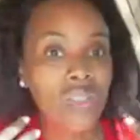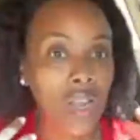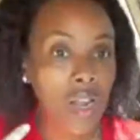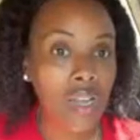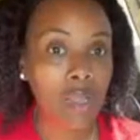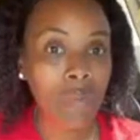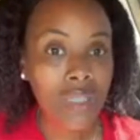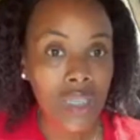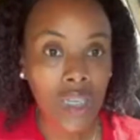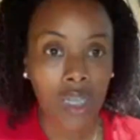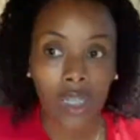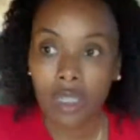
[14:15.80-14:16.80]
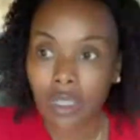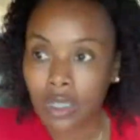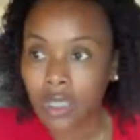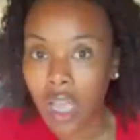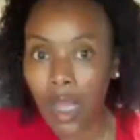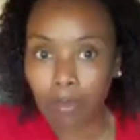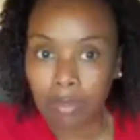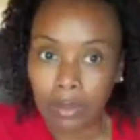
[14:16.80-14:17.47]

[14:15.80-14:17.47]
are limited. Stop.